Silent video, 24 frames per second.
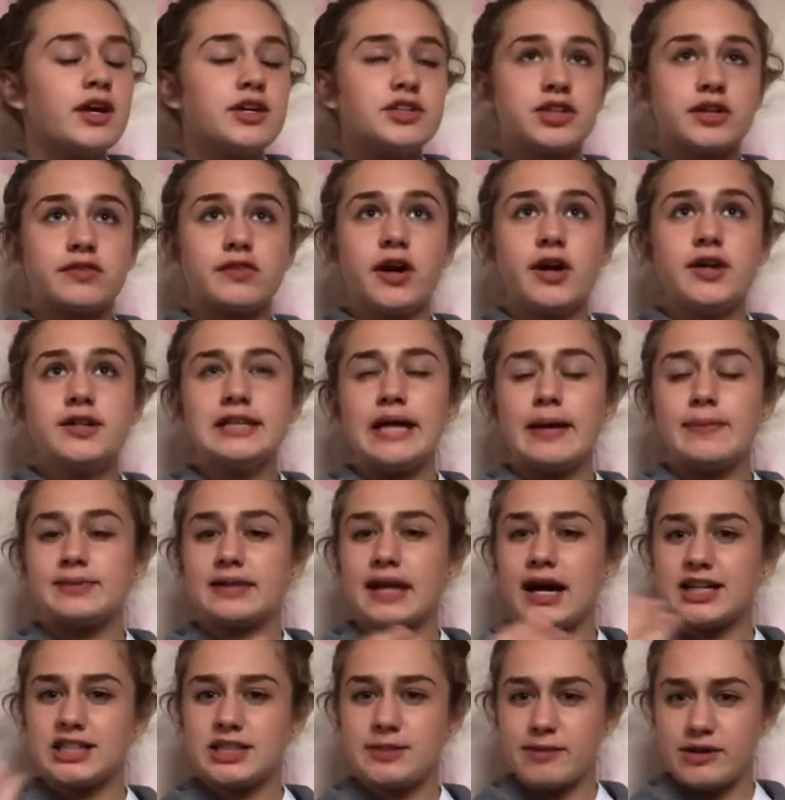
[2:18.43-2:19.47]
So rosehip's
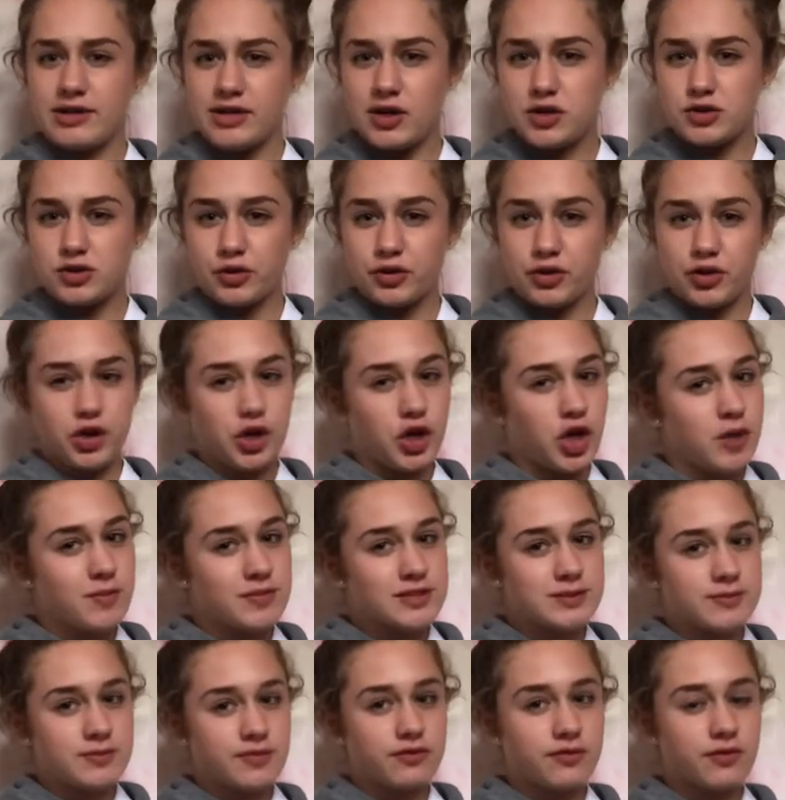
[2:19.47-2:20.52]
actually been used on
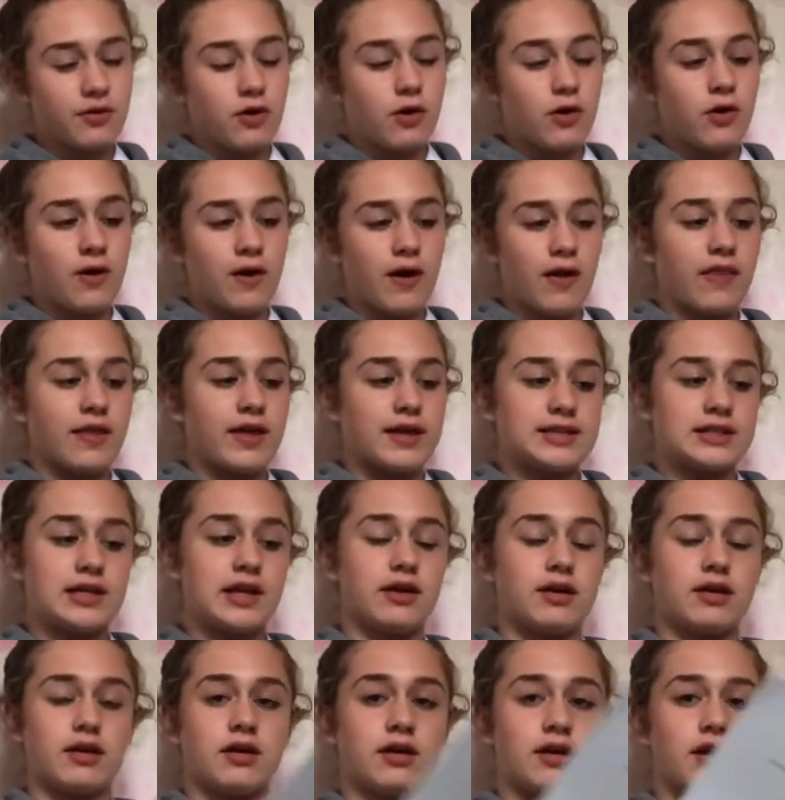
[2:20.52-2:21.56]
humans before, and it's
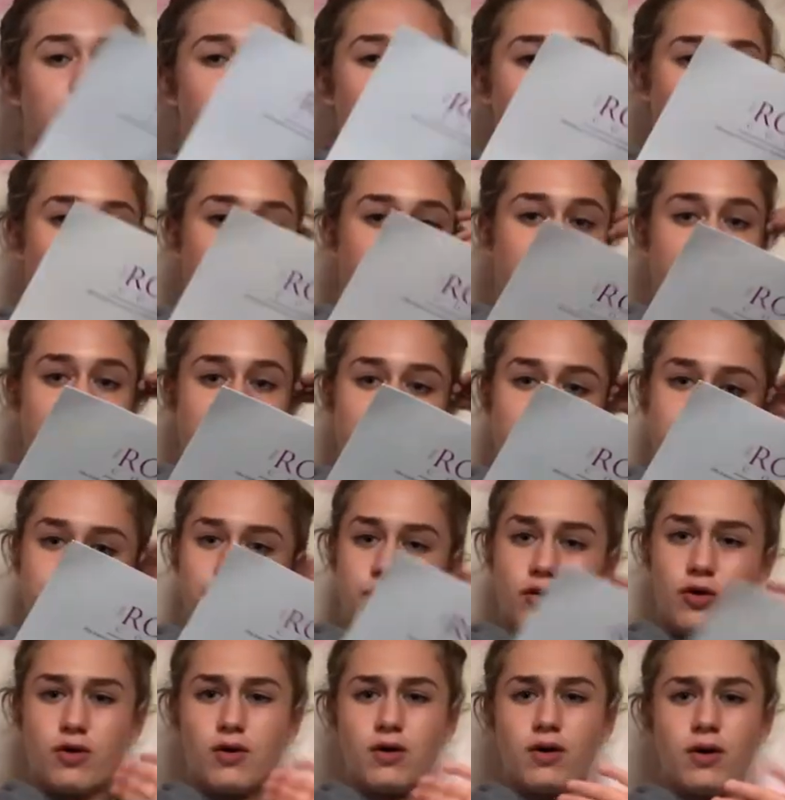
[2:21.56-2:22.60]
like are great
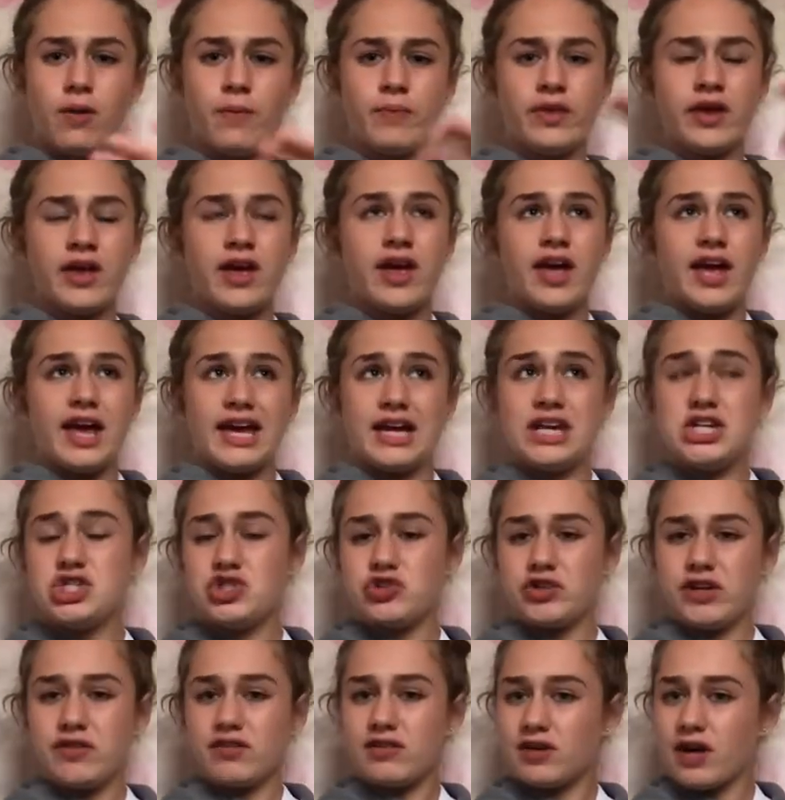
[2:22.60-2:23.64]
for
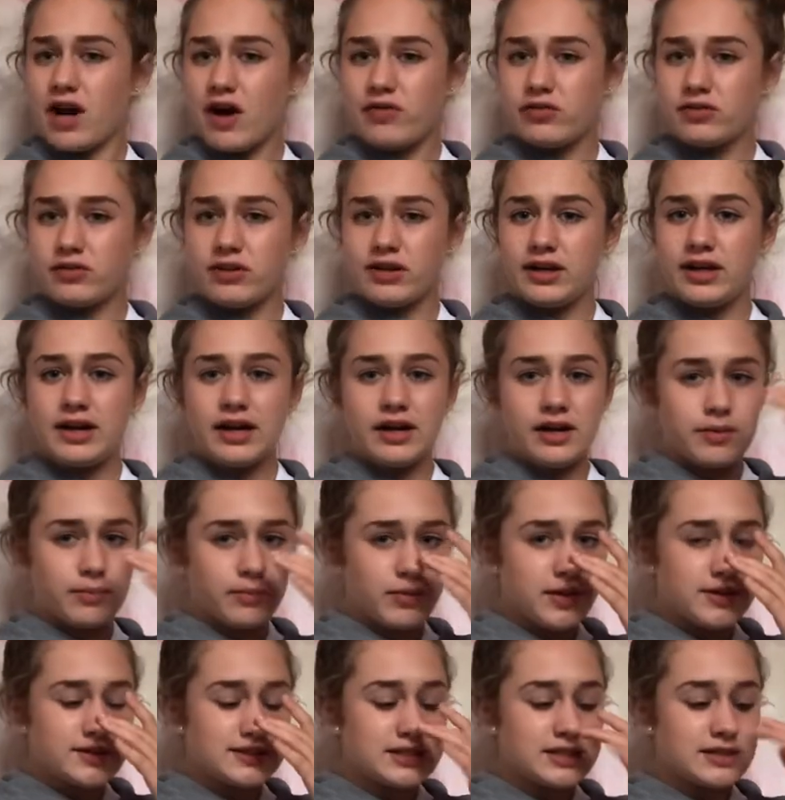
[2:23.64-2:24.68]
injury recovery and
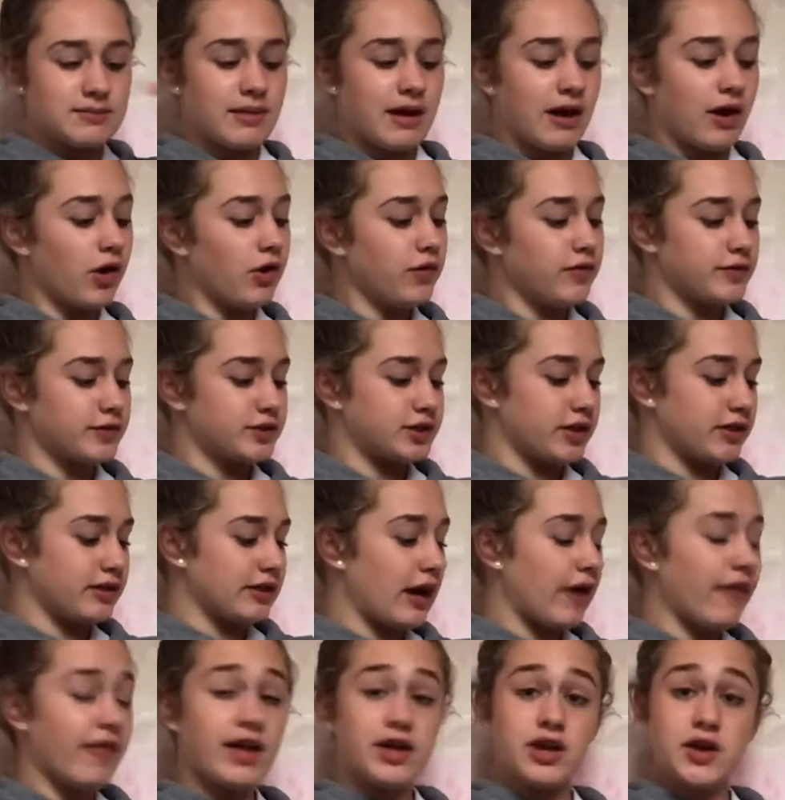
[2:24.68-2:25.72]
immune system health. So
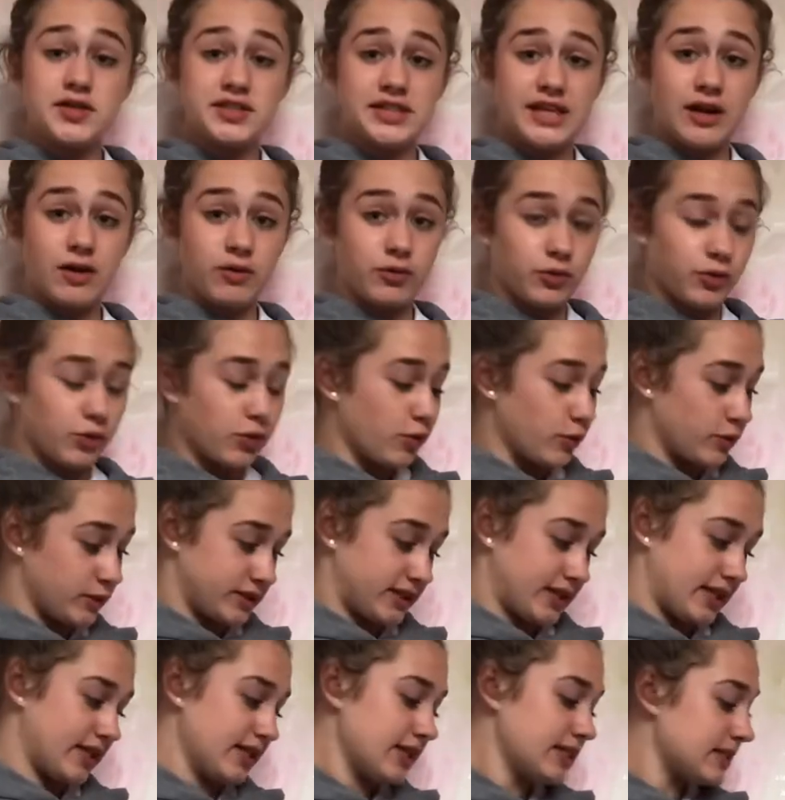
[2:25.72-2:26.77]
now they're using it on
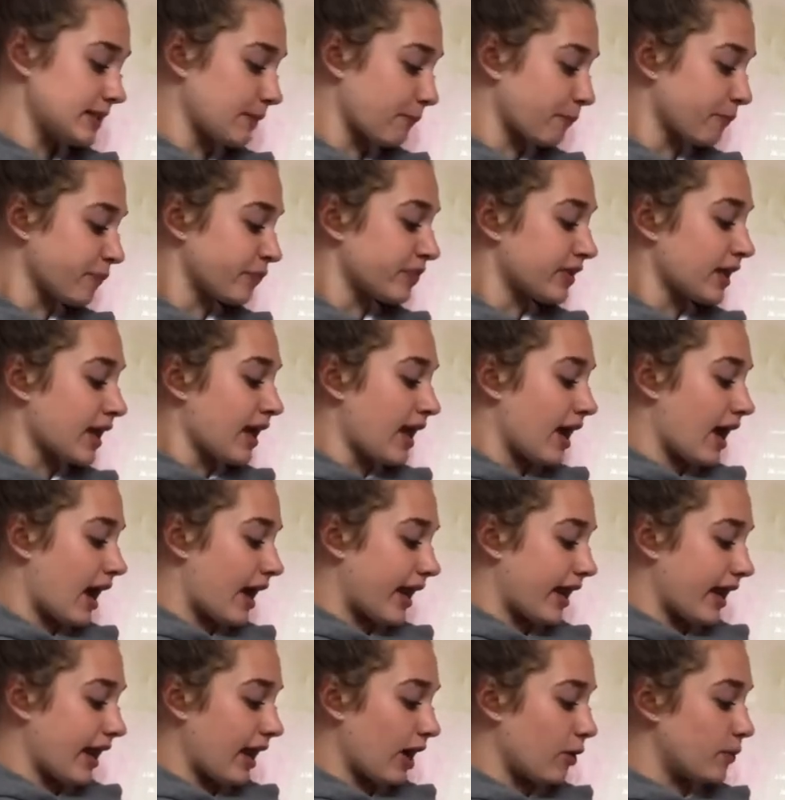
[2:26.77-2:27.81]
horses,
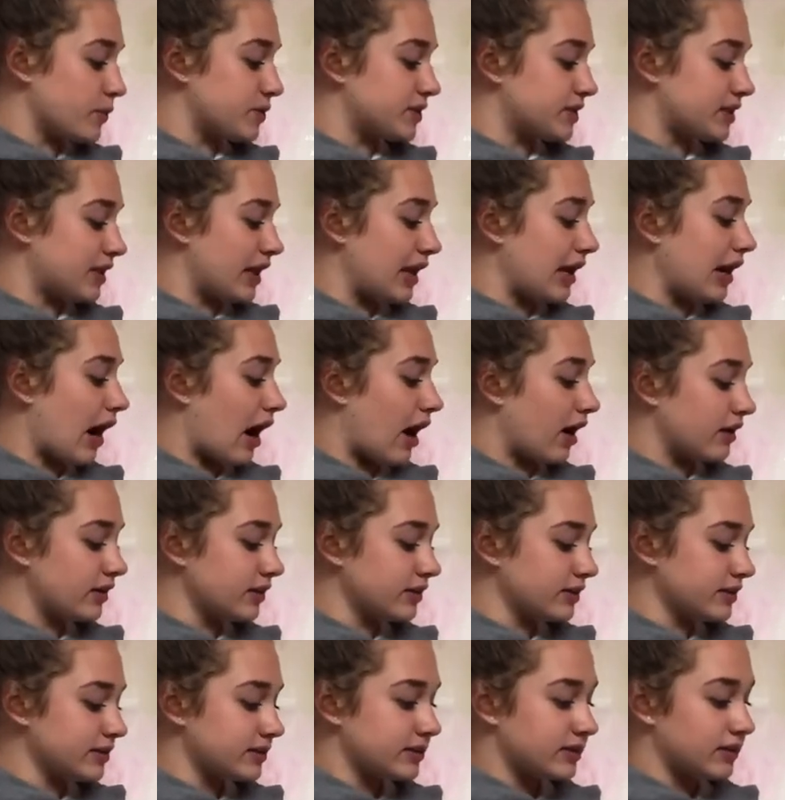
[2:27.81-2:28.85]
and it helps the
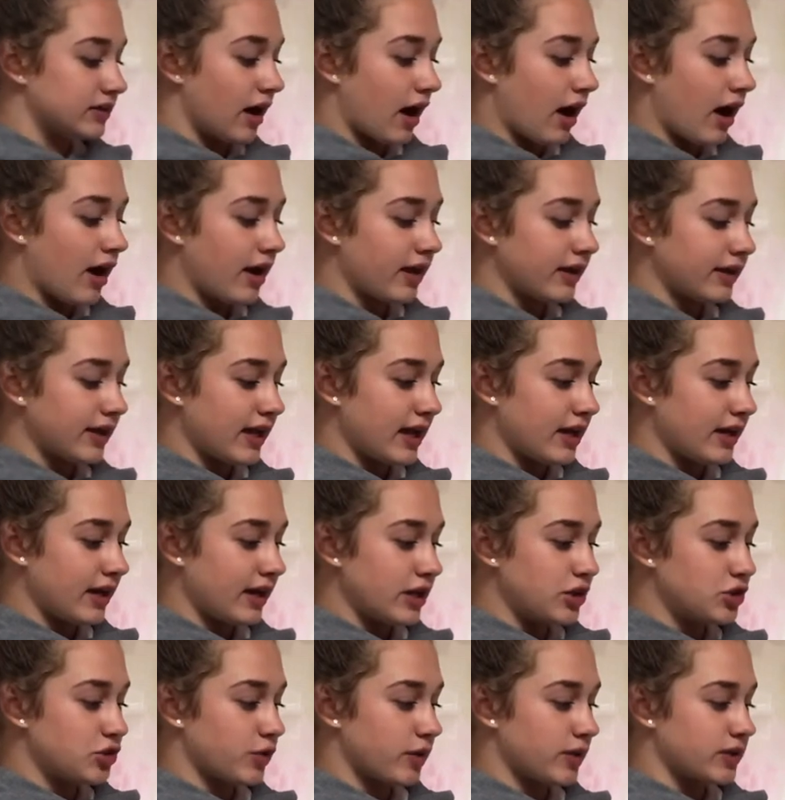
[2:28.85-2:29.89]
lungs, gut,
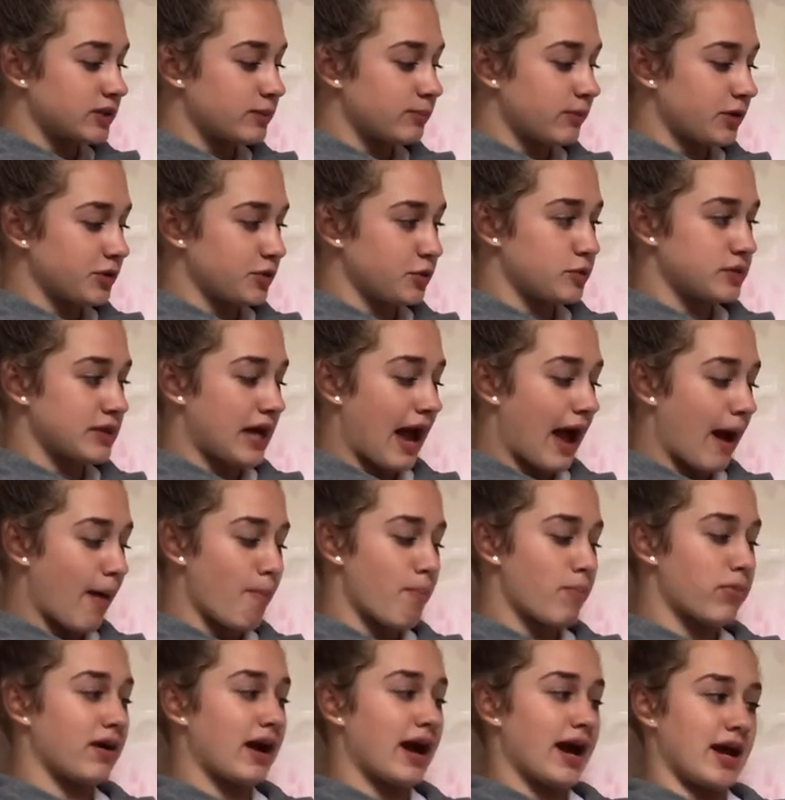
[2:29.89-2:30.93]
kidney, joints, muscles
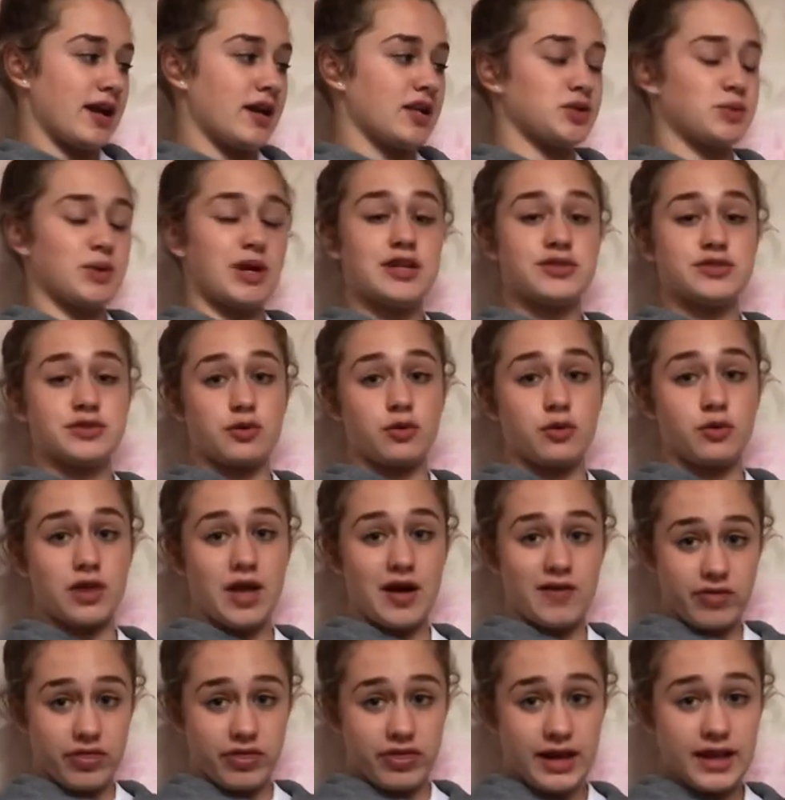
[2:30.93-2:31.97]
and brain, as well as all the
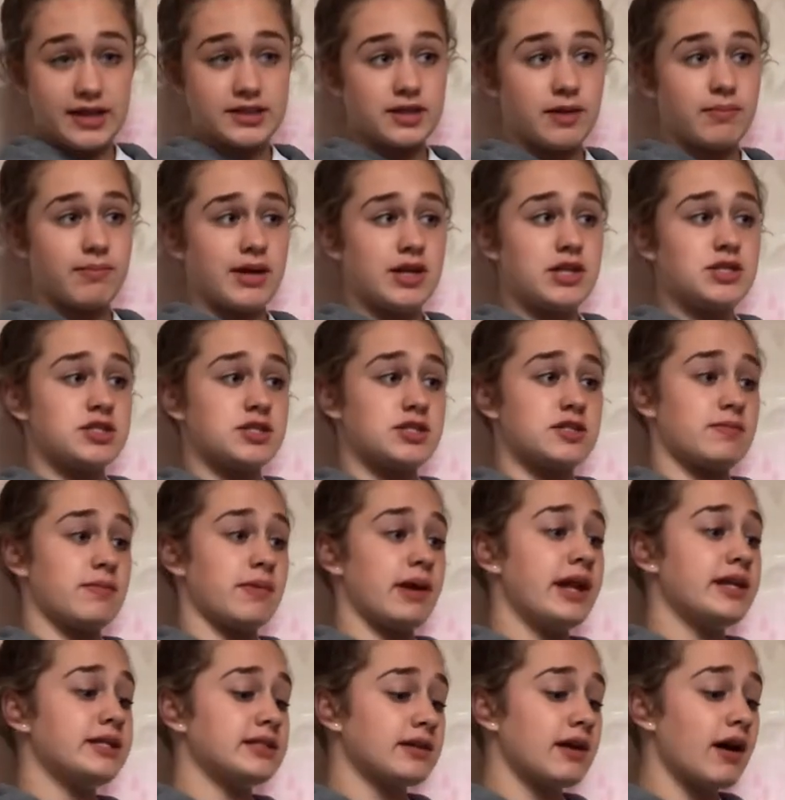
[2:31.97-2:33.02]
other things I mentioned a
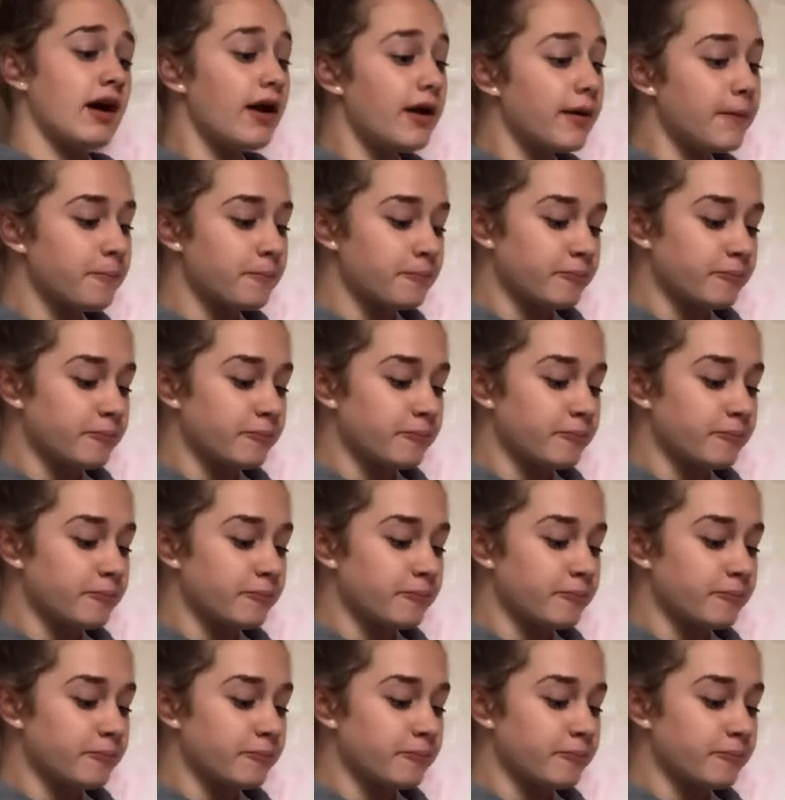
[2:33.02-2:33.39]
minute ago.